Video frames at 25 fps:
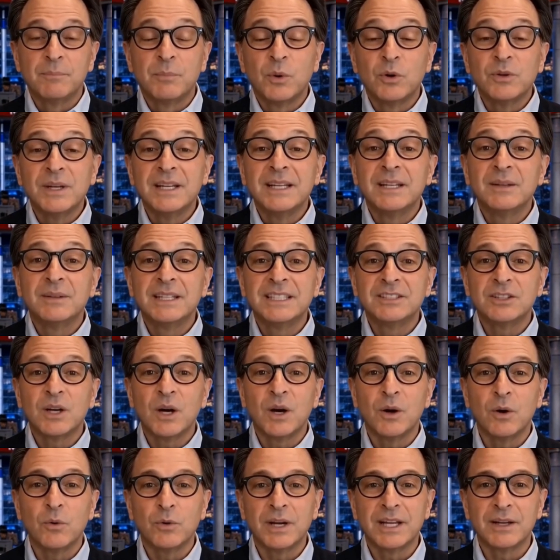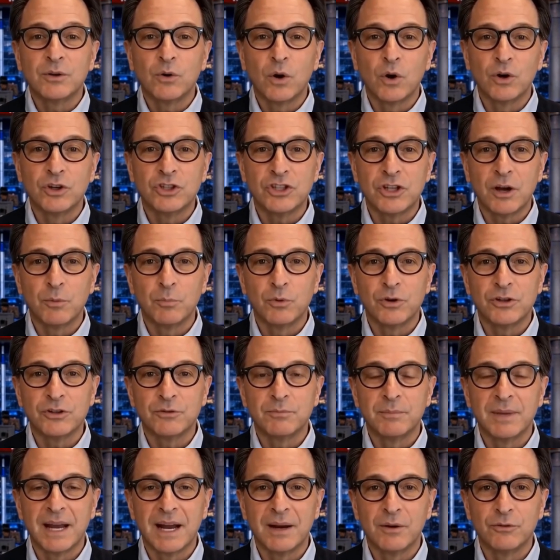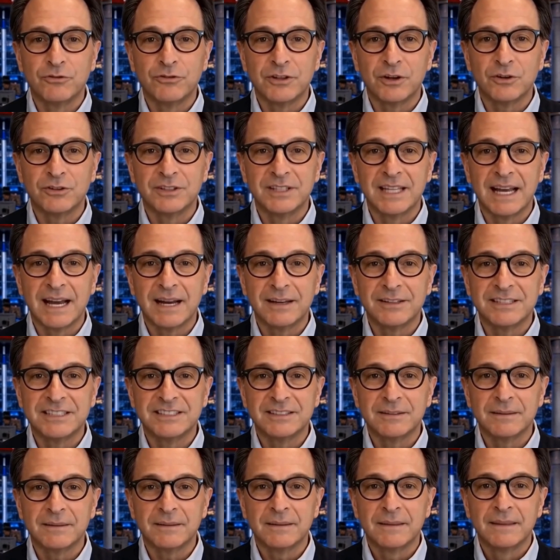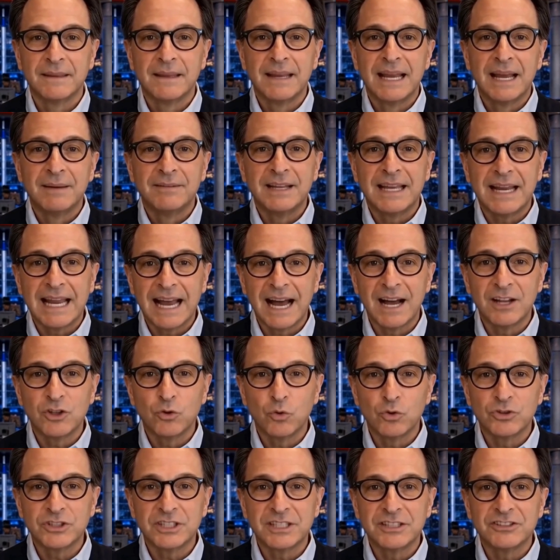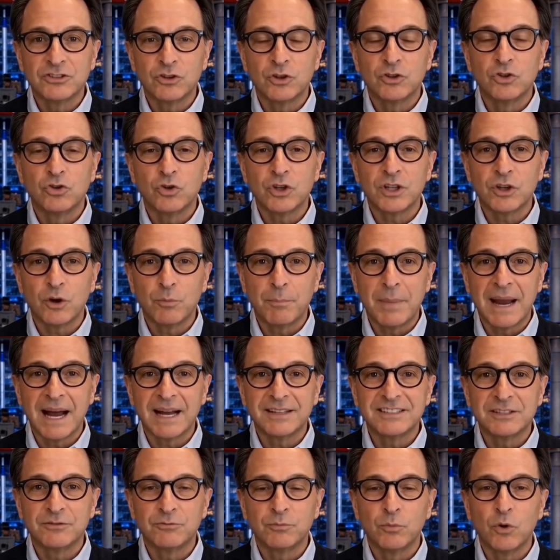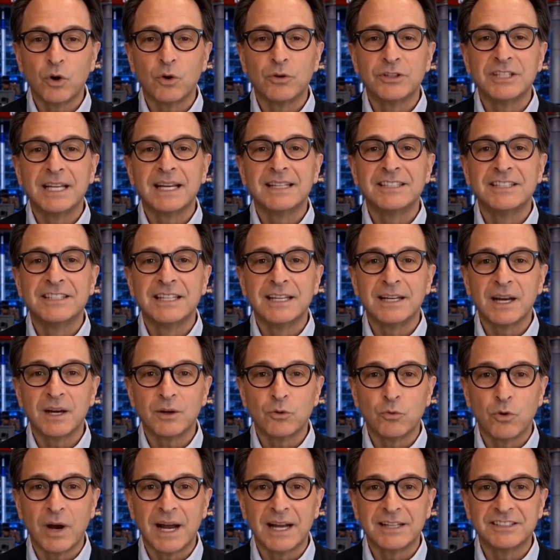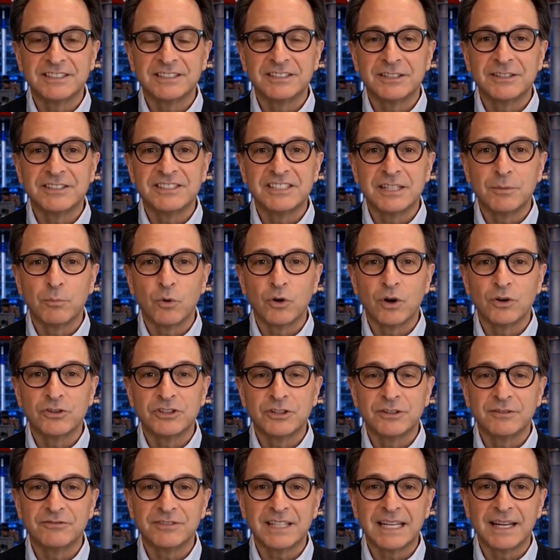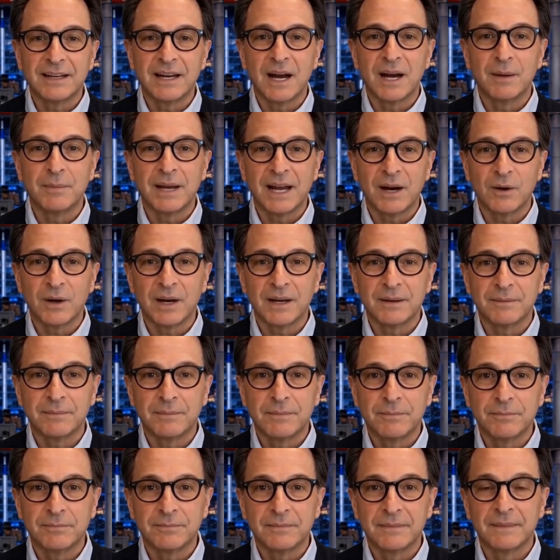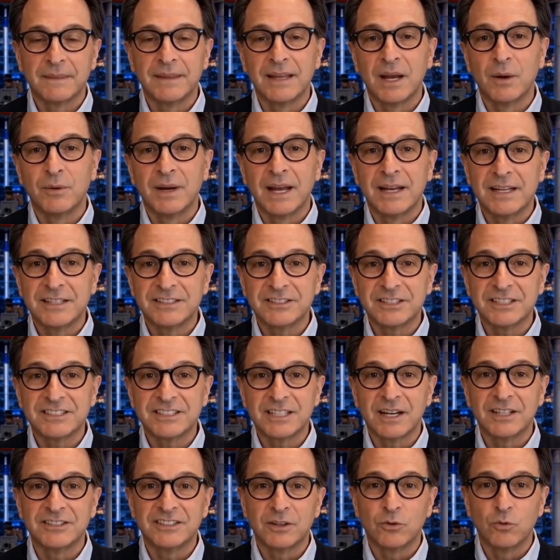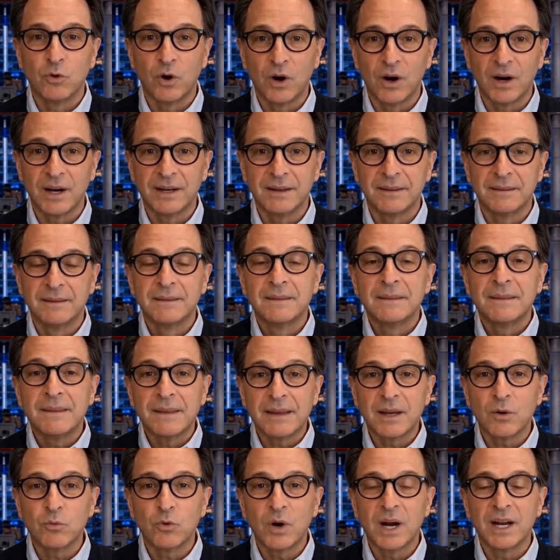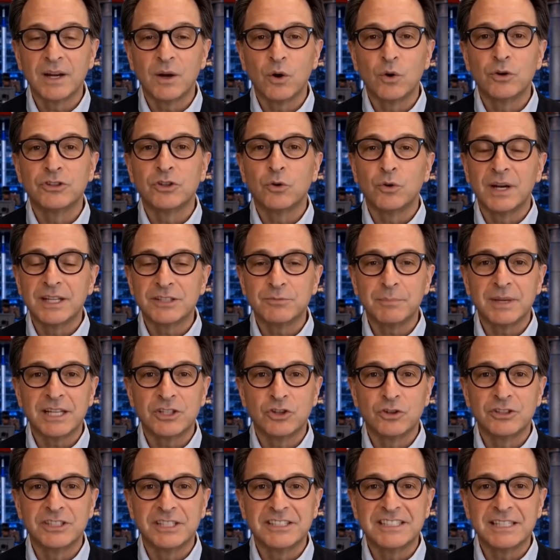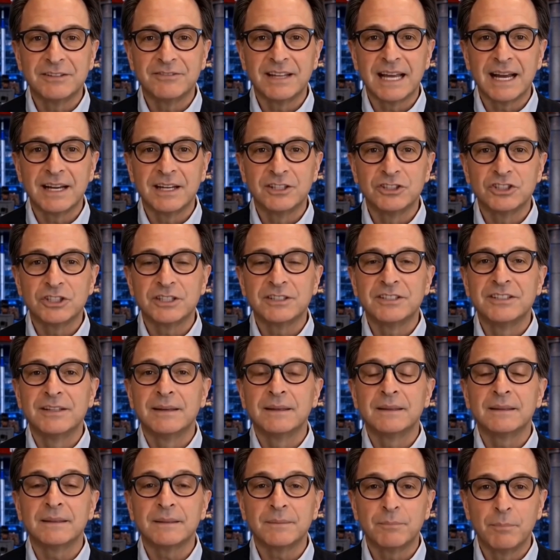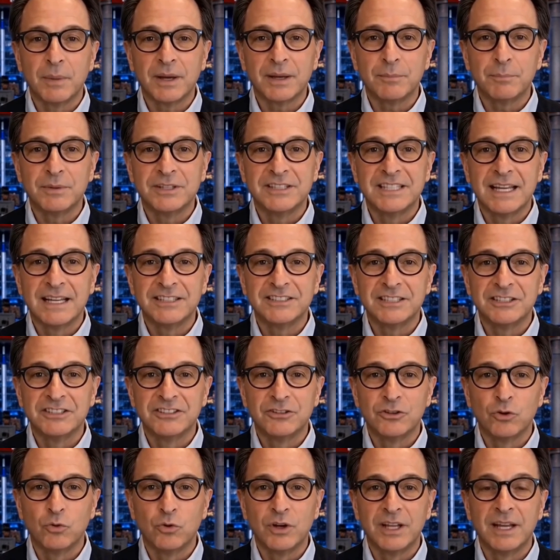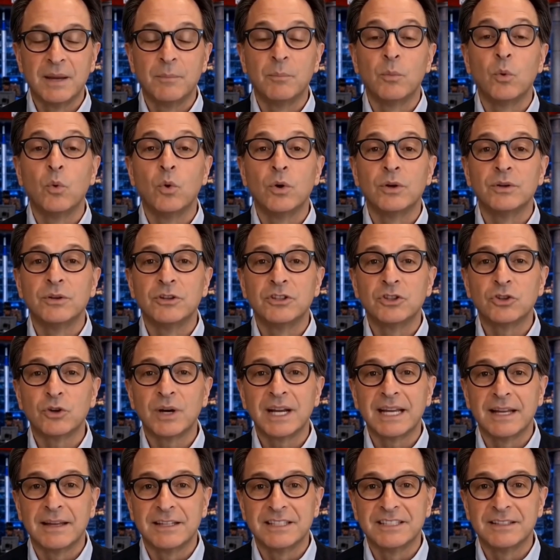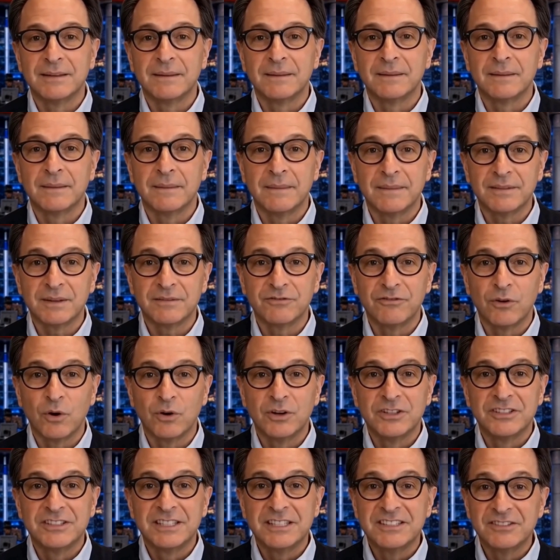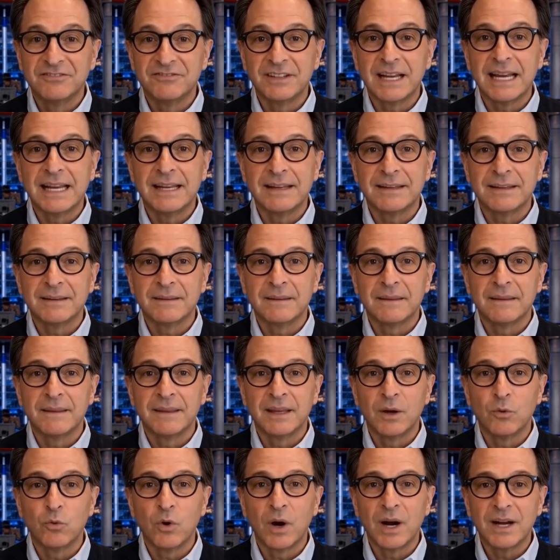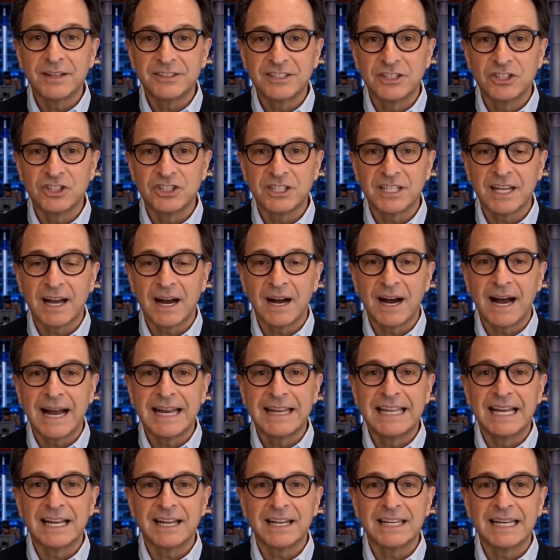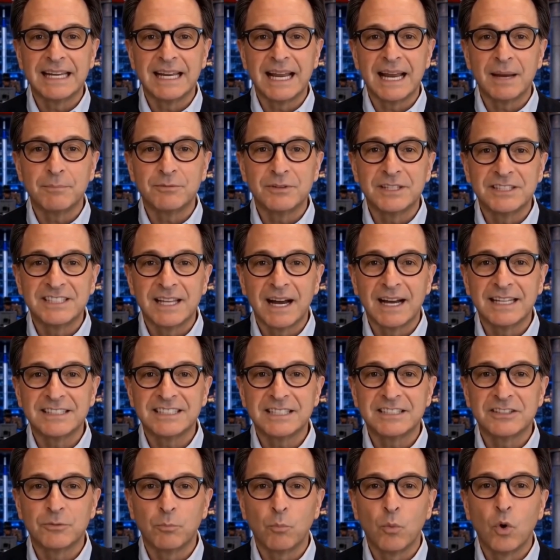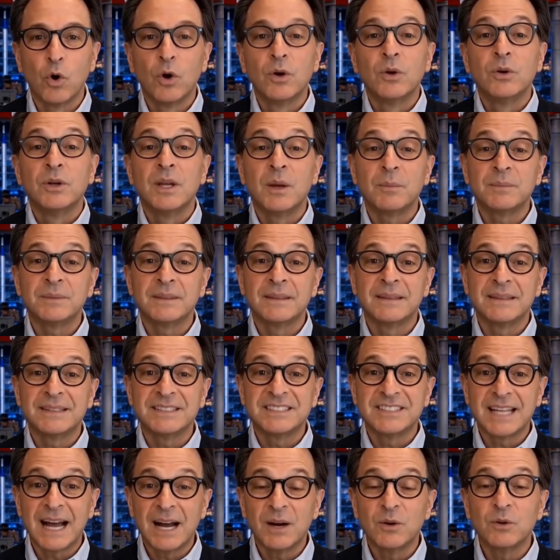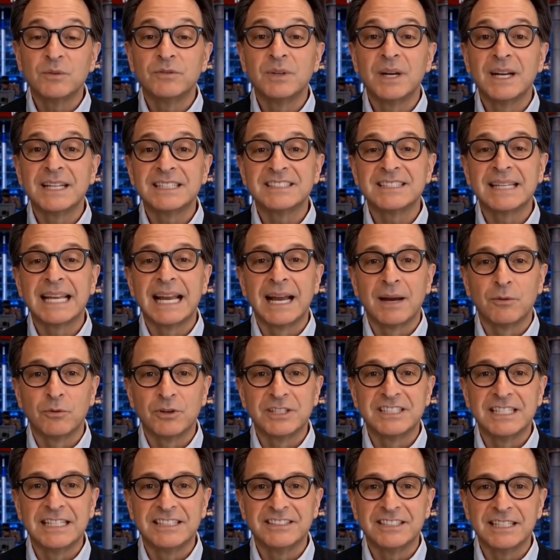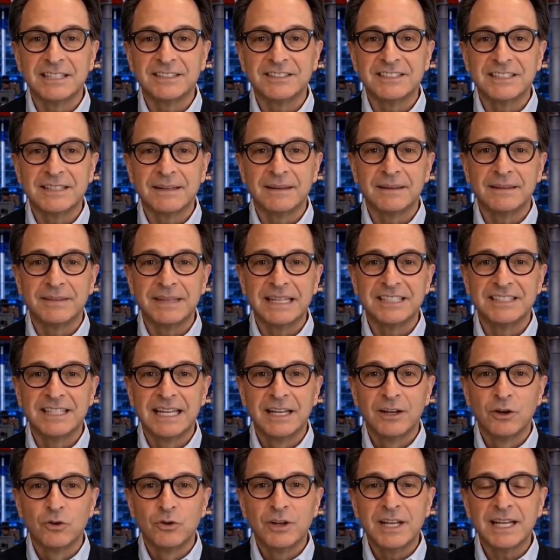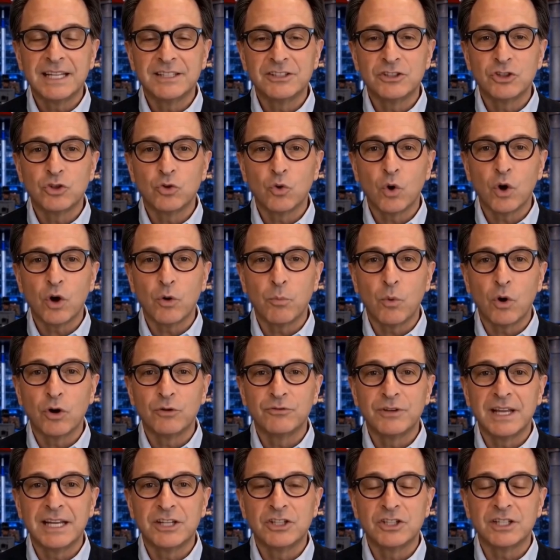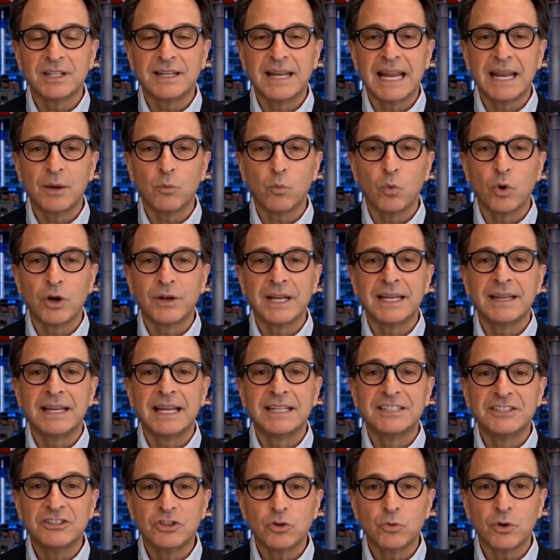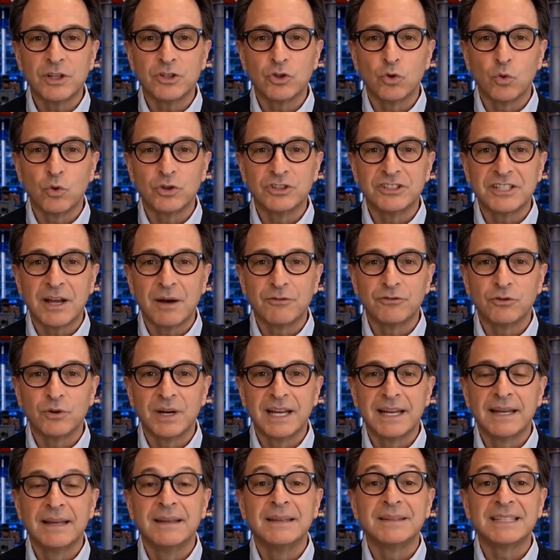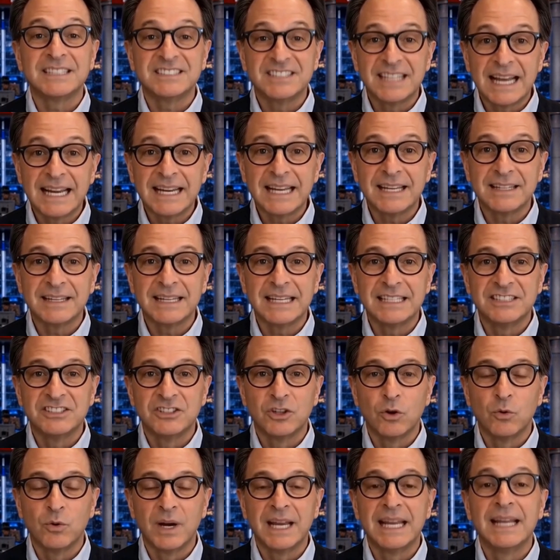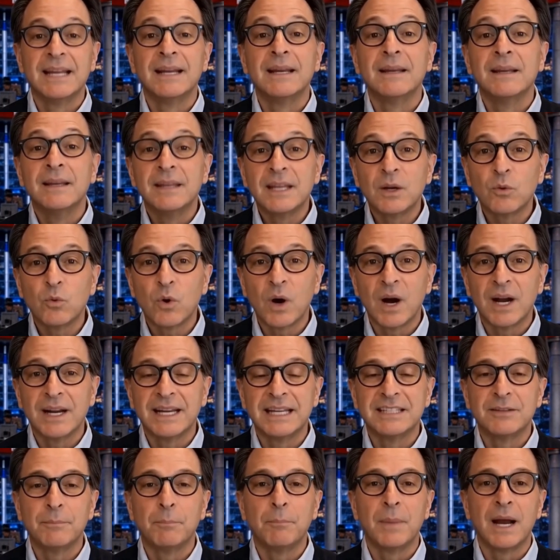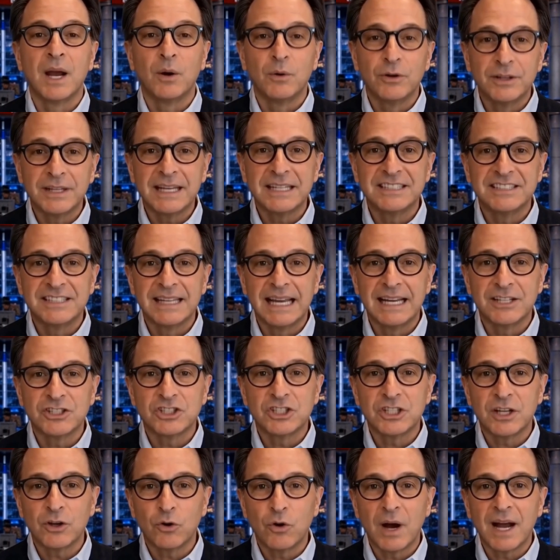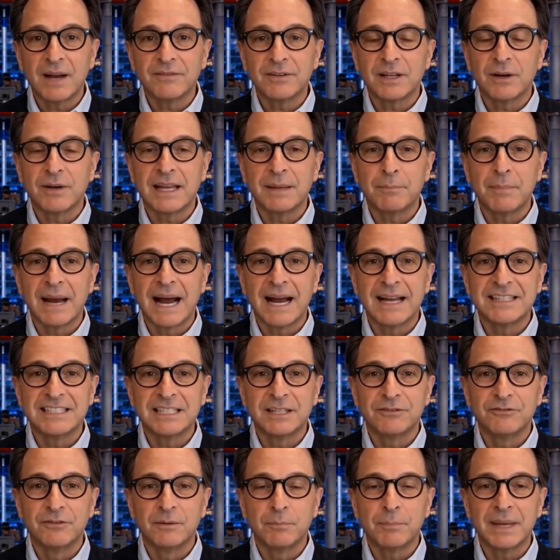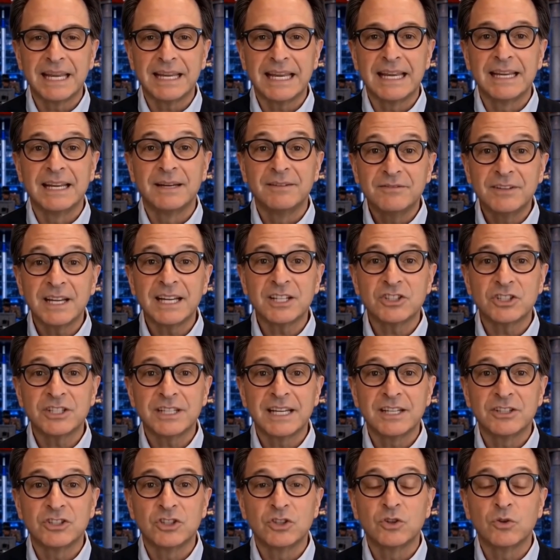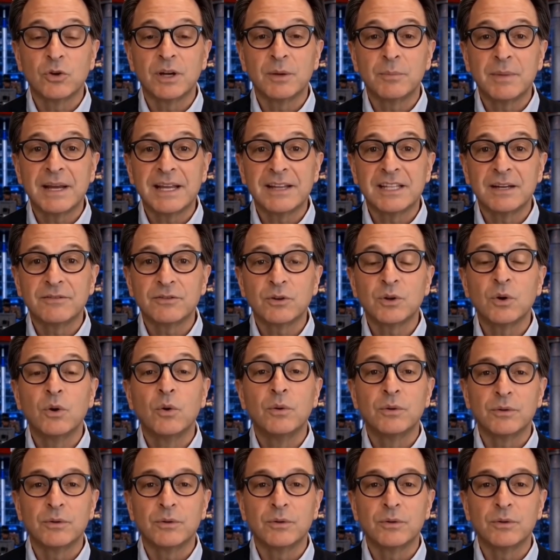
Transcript: politically tolerate large numbers of battlefield deaths. Heavy casualties could trigger massive protests and unrest, similar to the Vietnam era. Now let us discuss Iran. Iran also has major disadvantages, but it possesses three important strengths. The first is faith. Iran's Shia identity emphasizes martyrdom, sacrifice, and resistance. This can create strong motivation and willingness to endure suffering. The second is terrain. Iran is mountainous and geographically massive, making invasion extremely difficult.